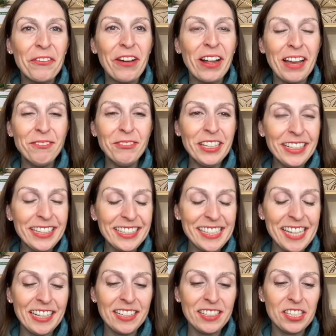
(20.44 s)
Well, I'm really
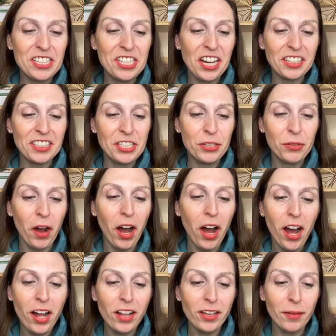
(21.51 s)
excited to talk to you
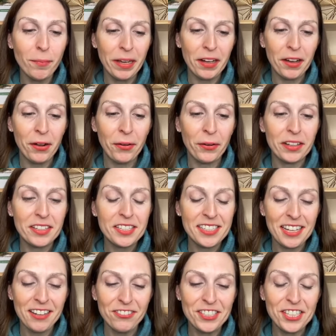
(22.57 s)
all about
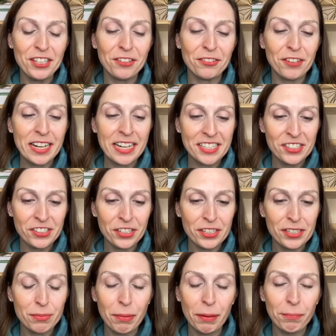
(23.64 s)
safety
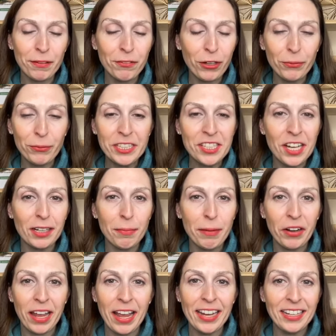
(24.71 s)
razors. But before we talk
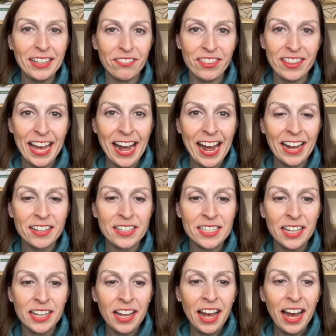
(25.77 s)
about any of that,
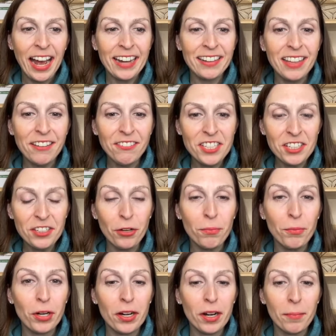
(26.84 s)
I'd love to know
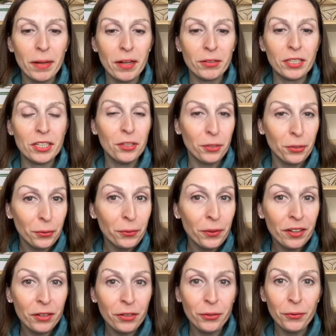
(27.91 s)
more about
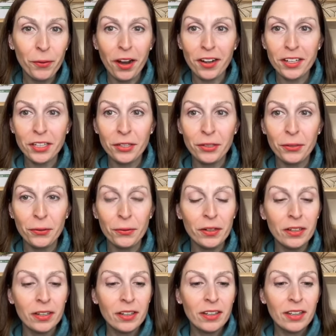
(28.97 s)
you. Who are you?